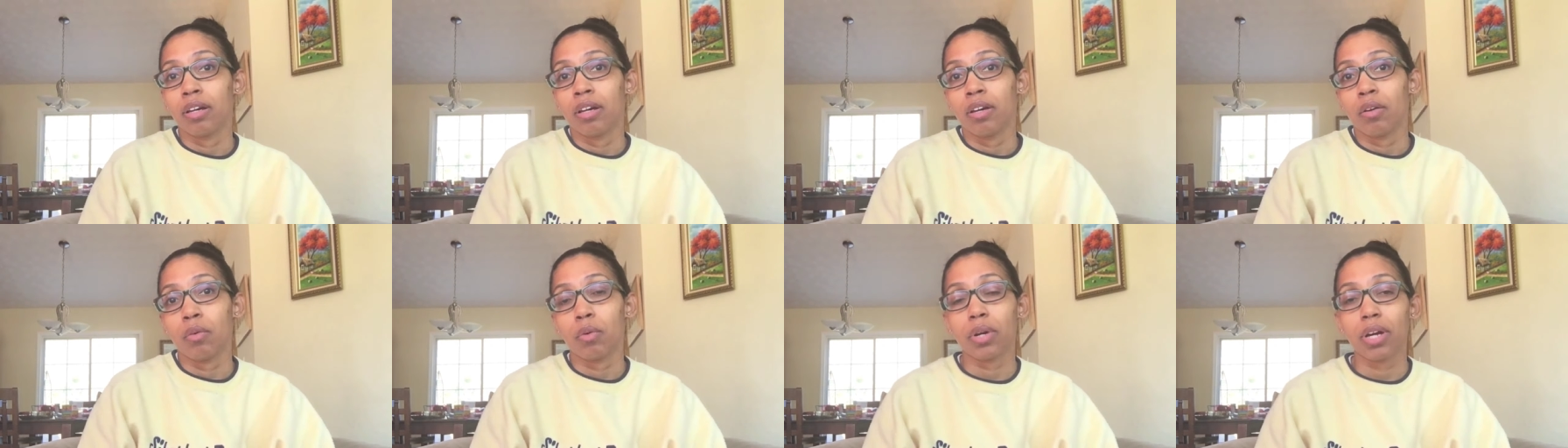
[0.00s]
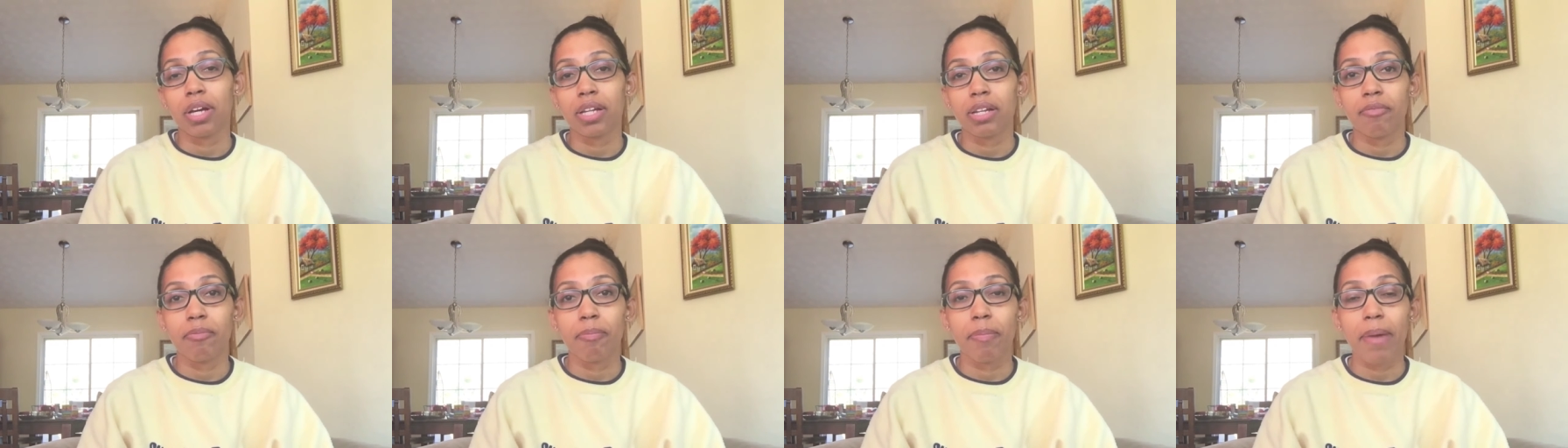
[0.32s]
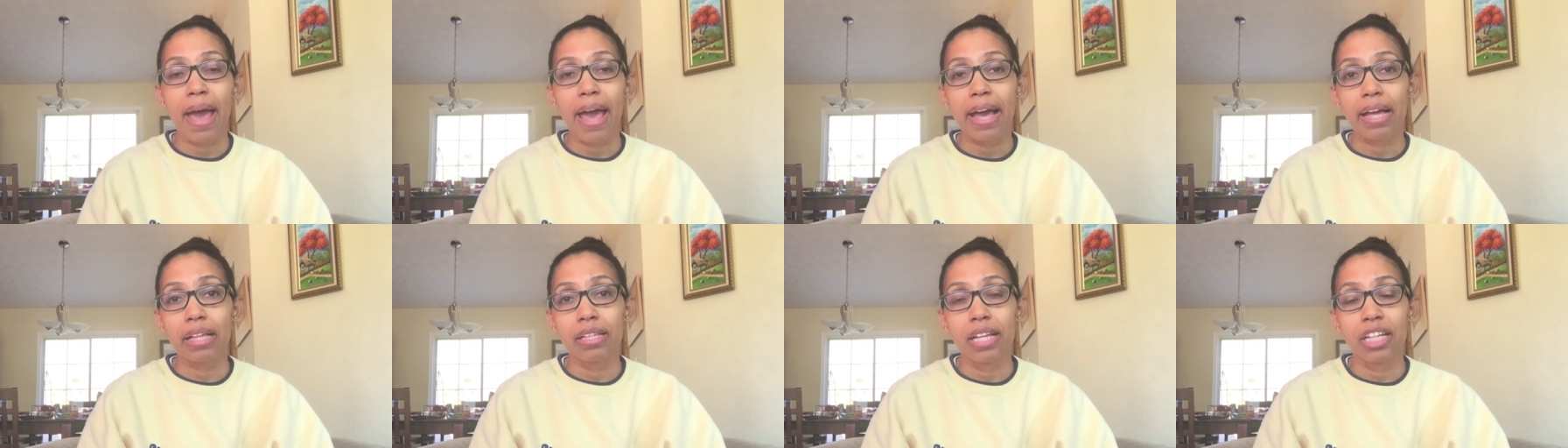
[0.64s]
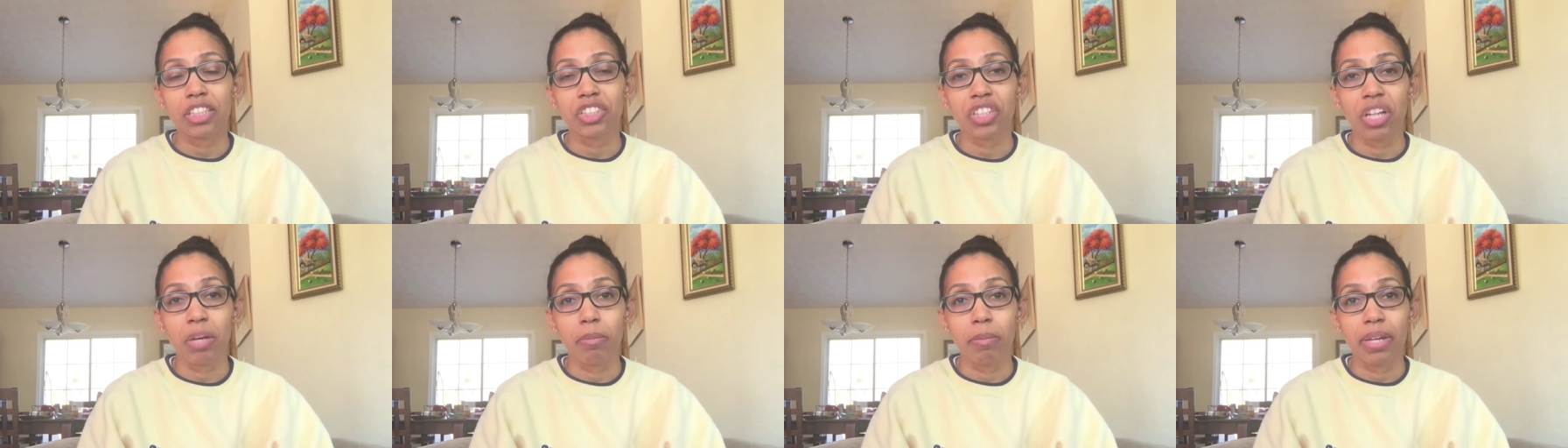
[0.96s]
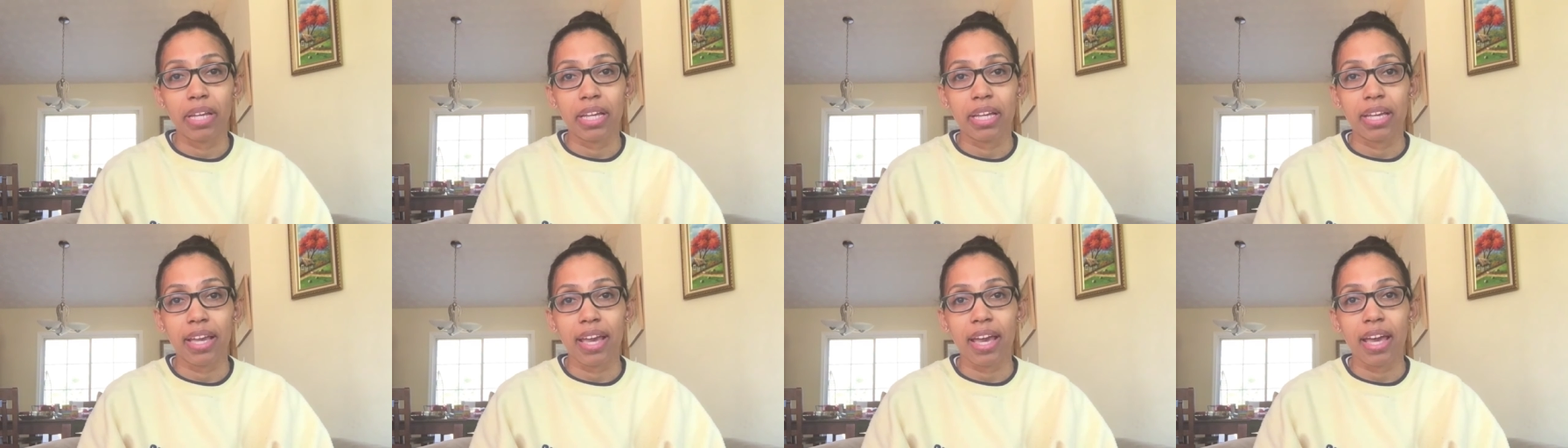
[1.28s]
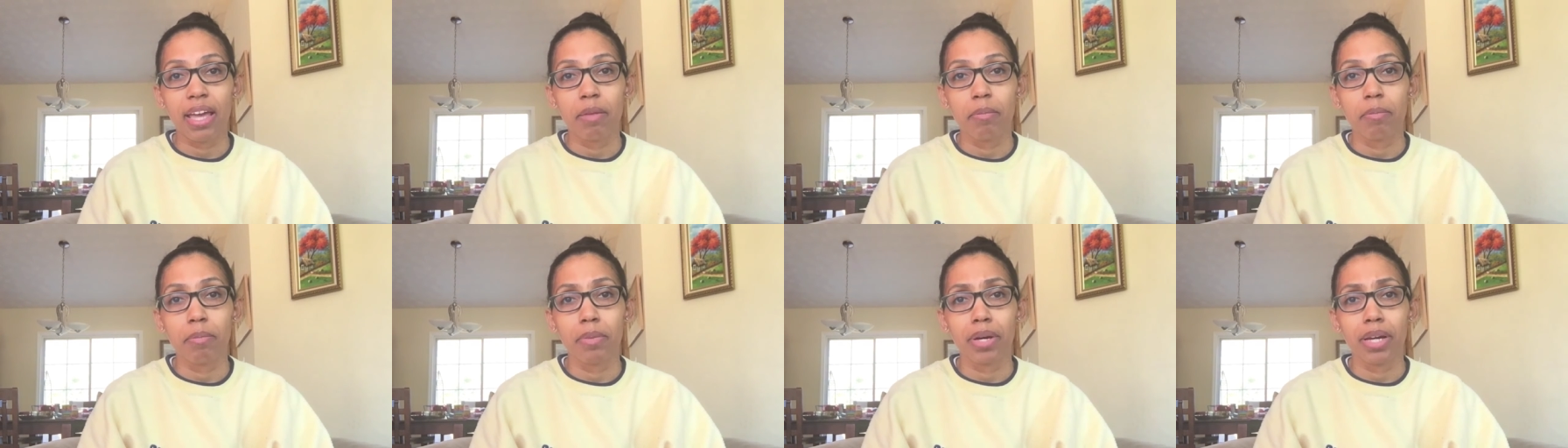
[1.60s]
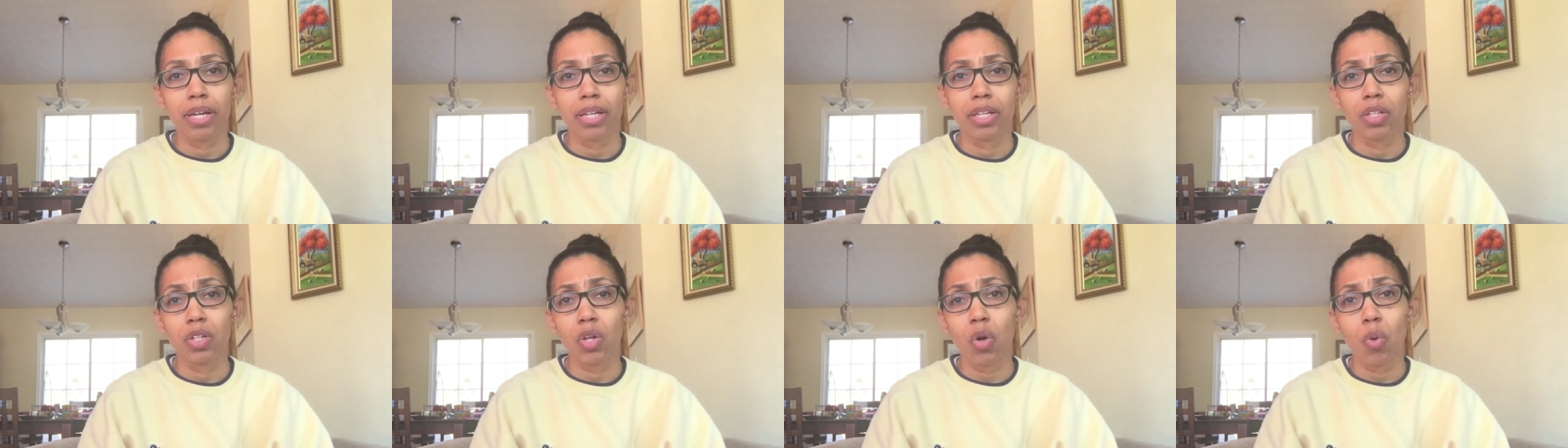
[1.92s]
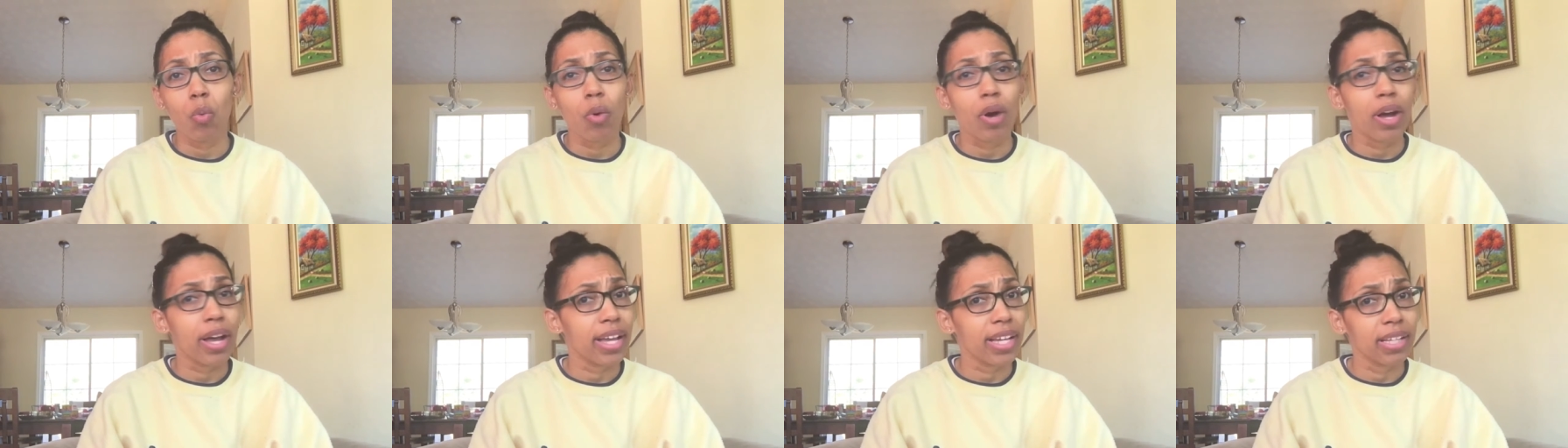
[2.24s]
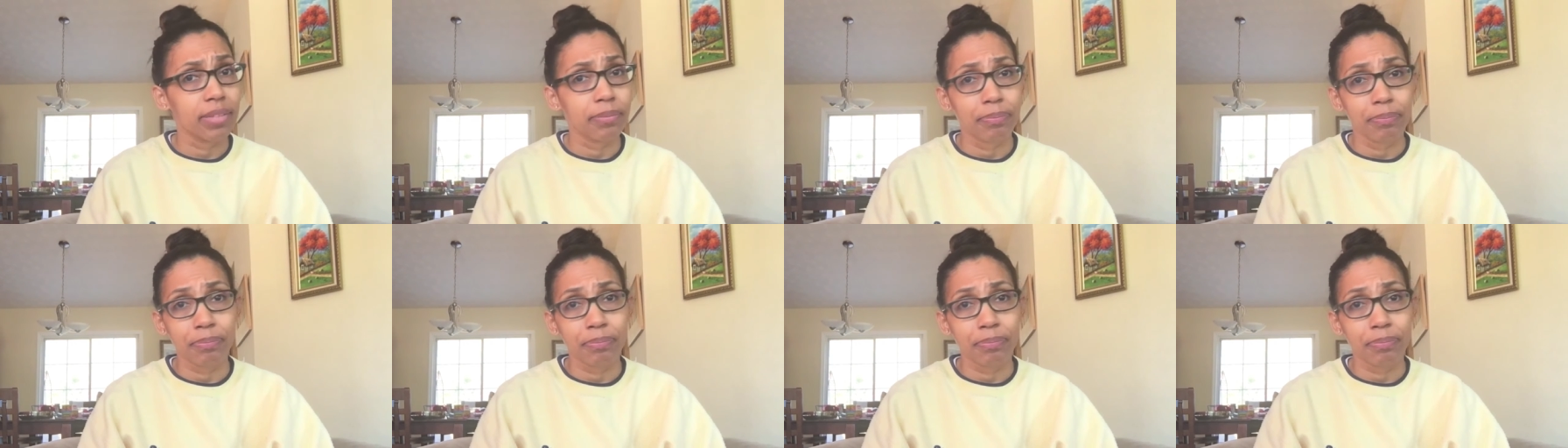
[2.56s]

what kind of backlash I may get. But you know what,